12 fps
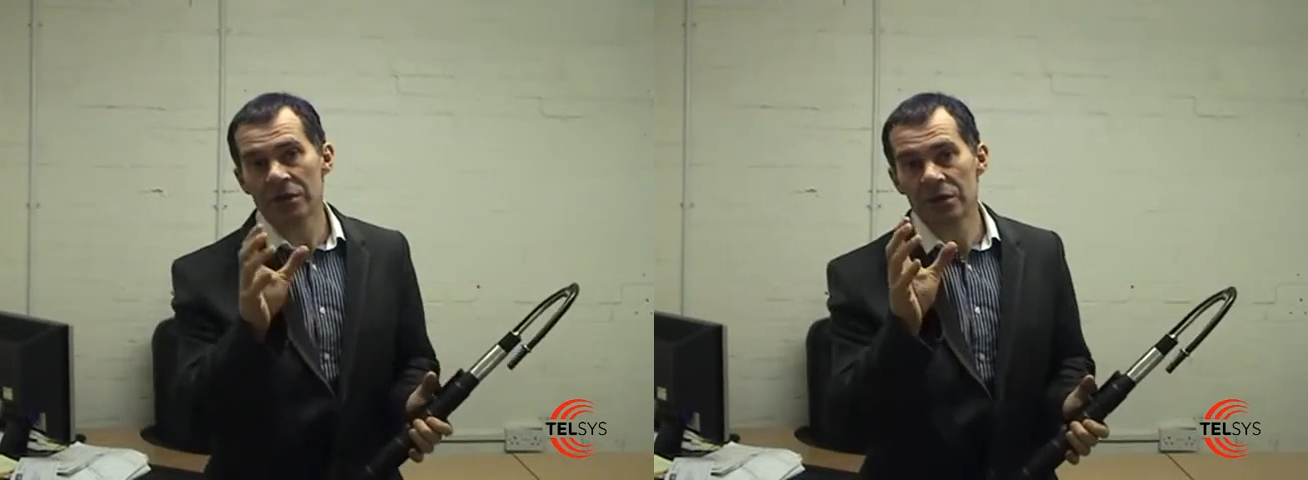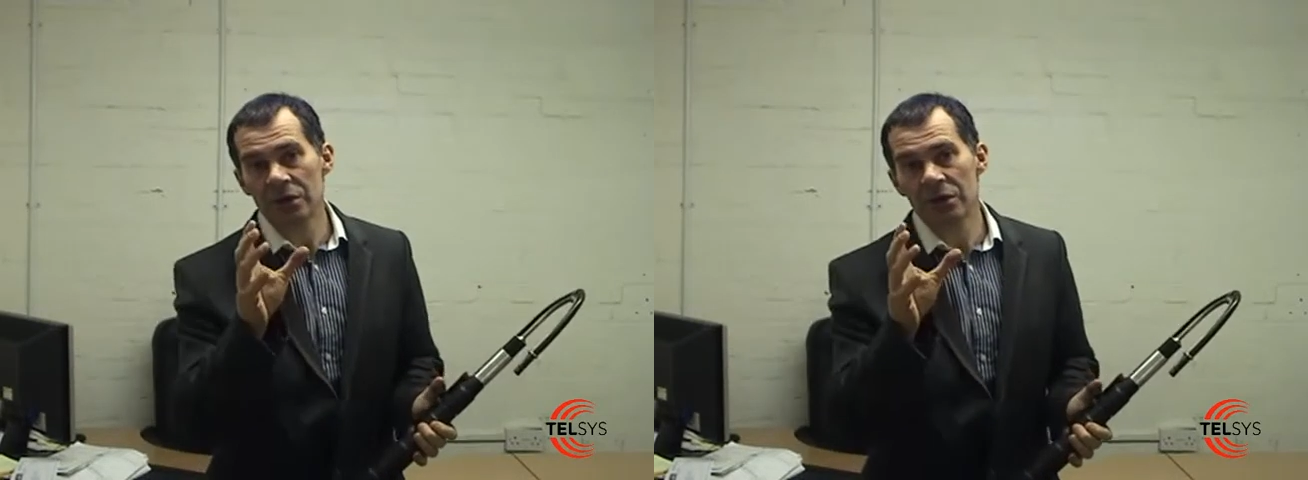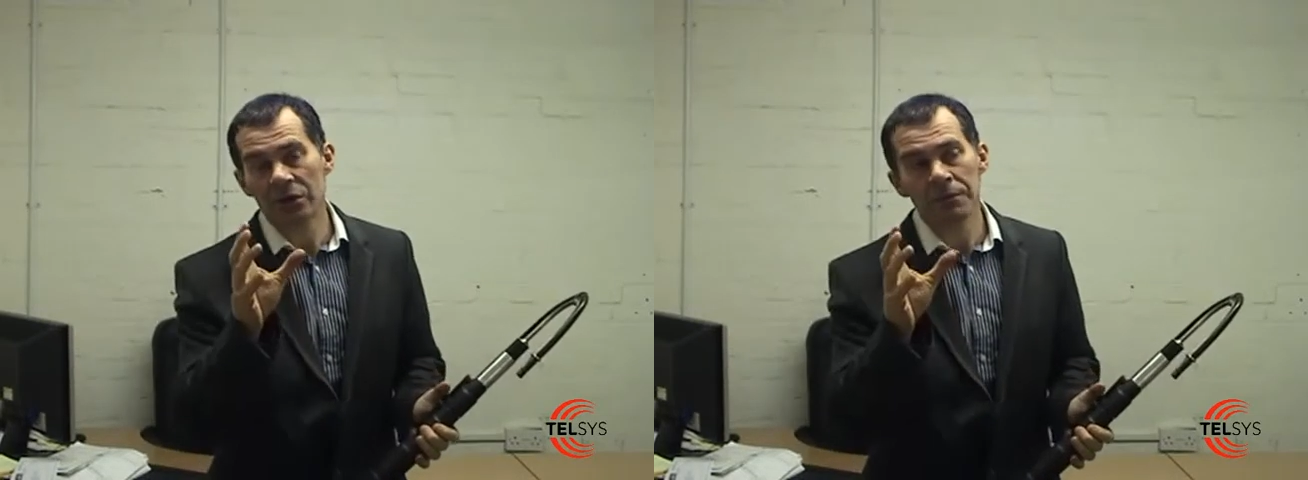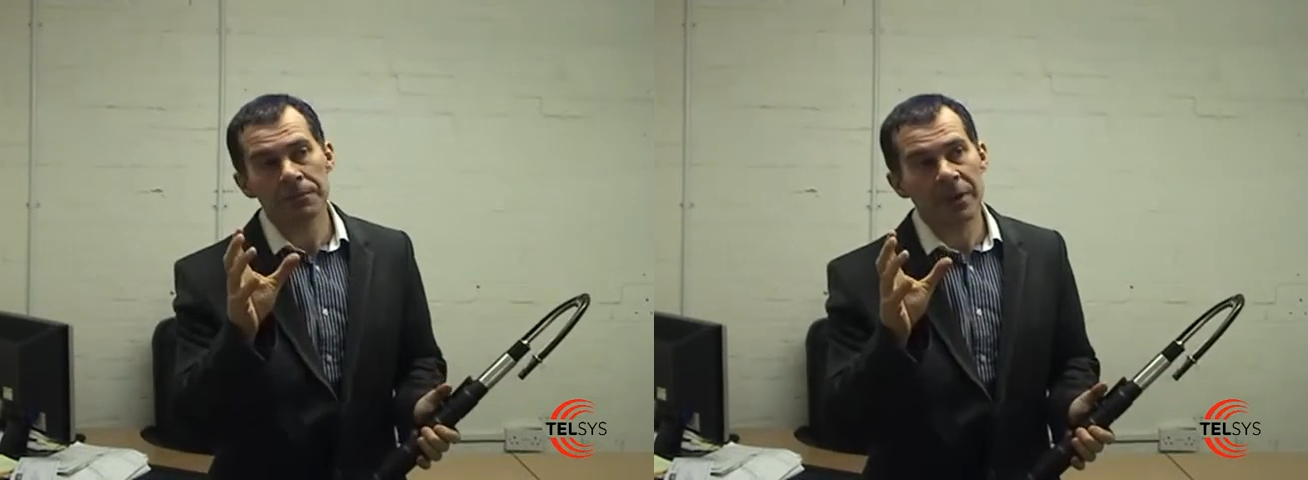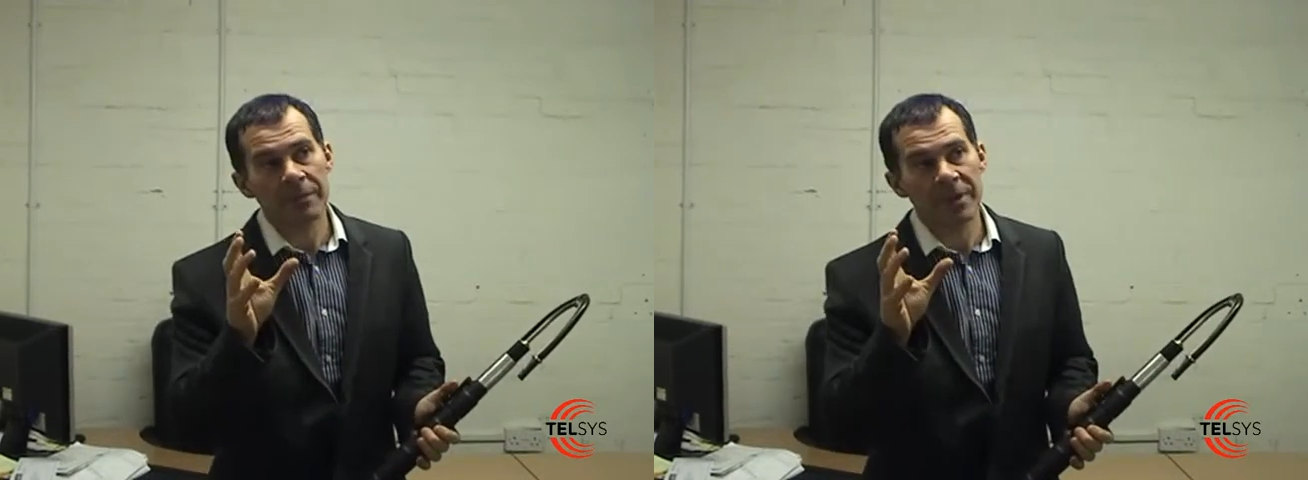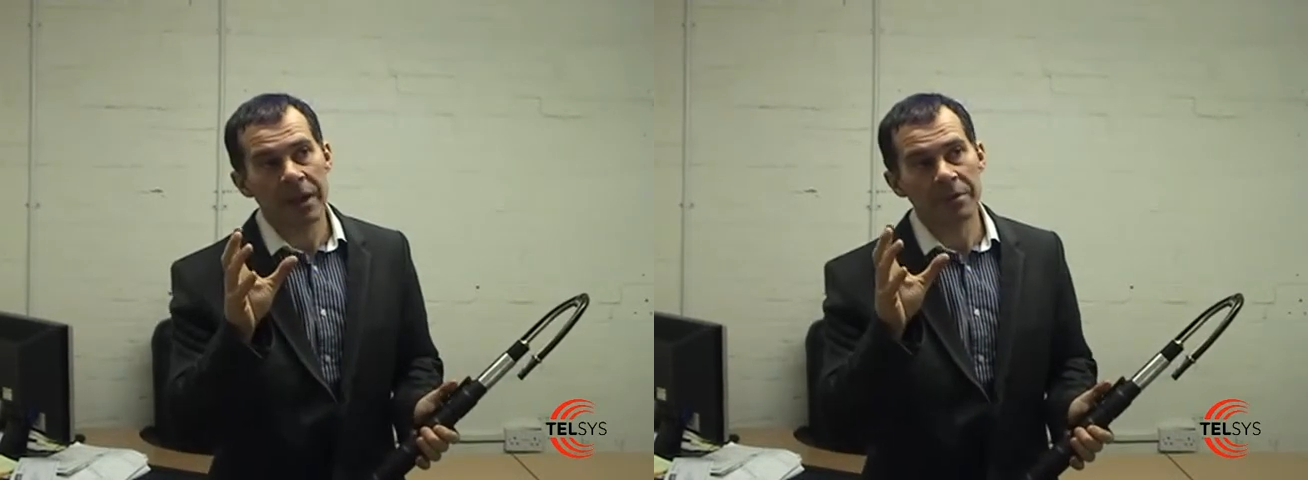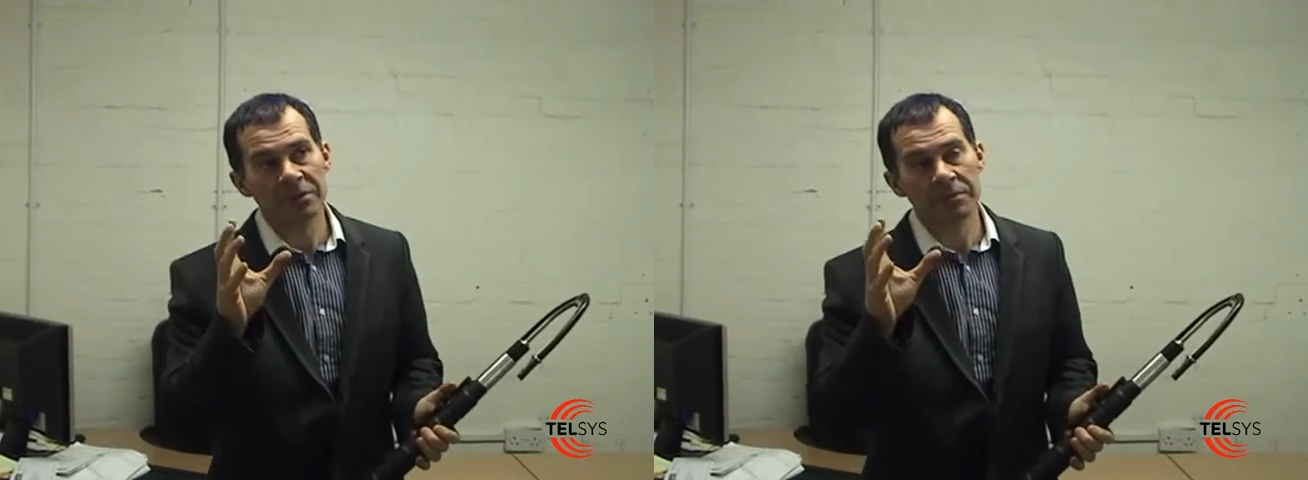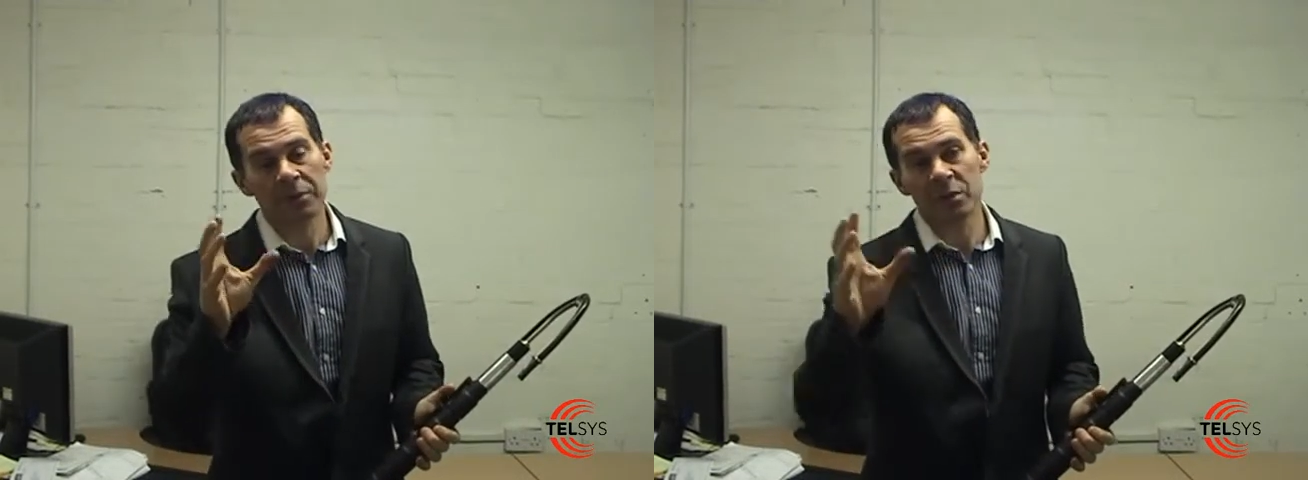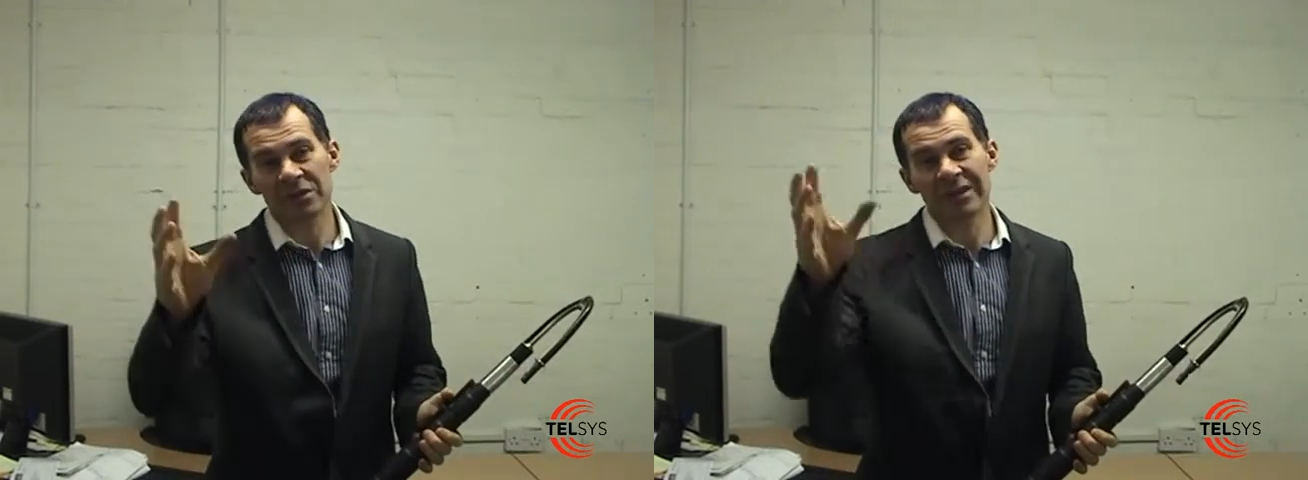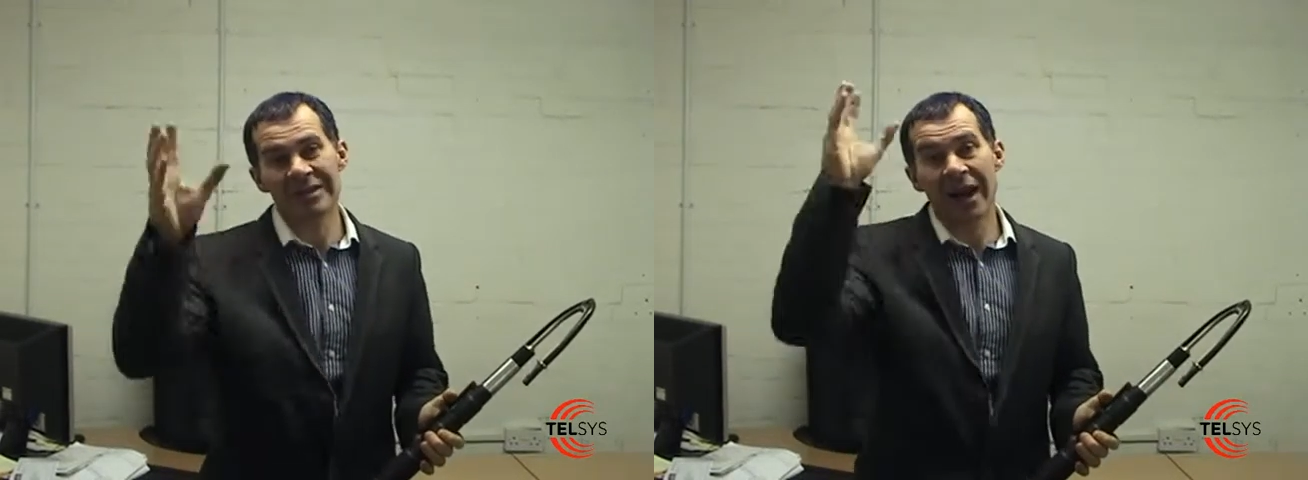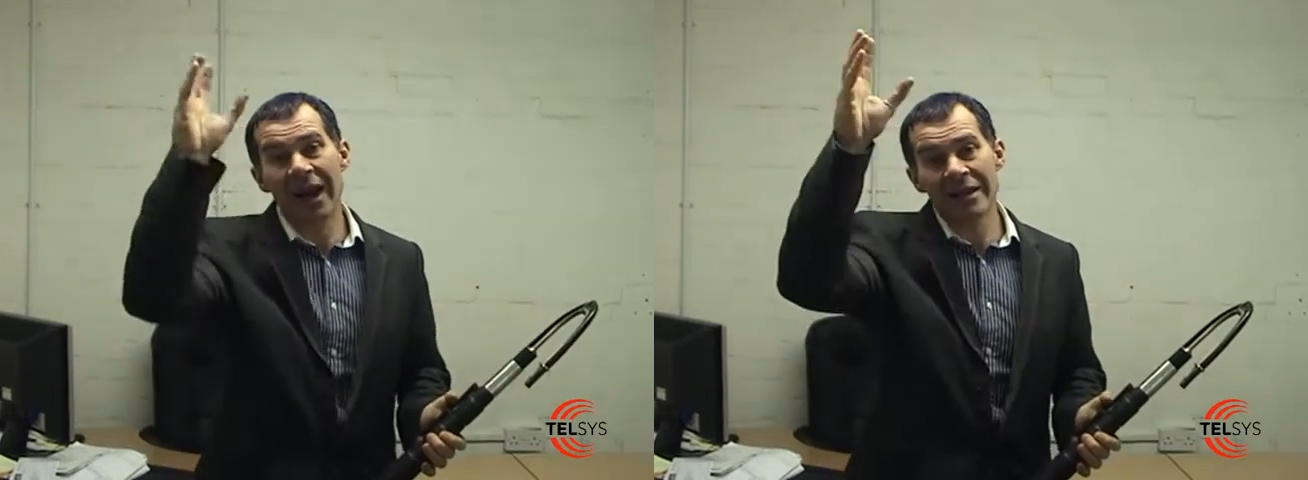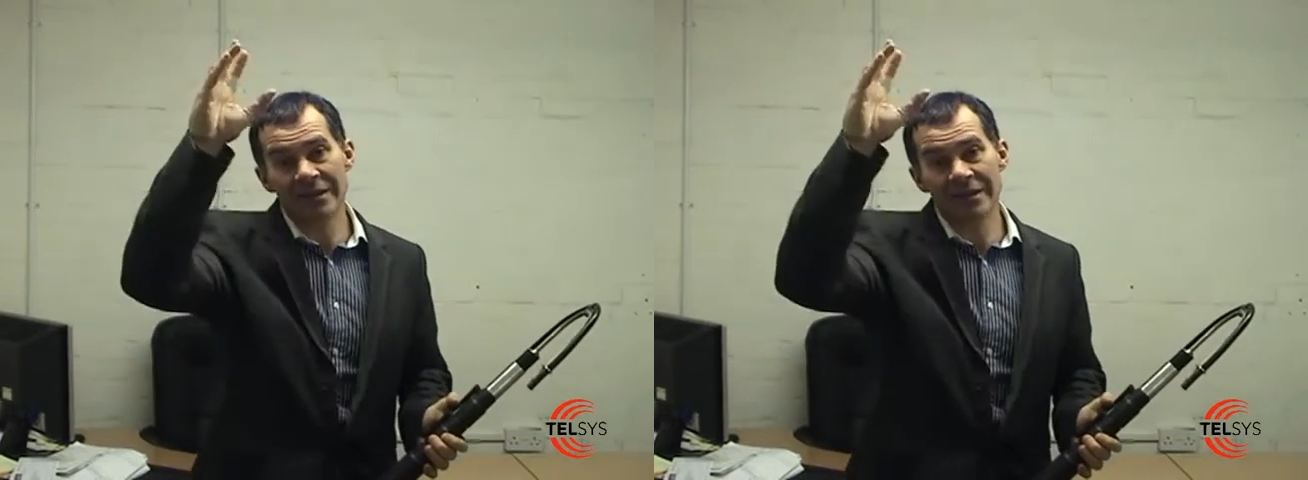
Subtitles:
to be able to put a dye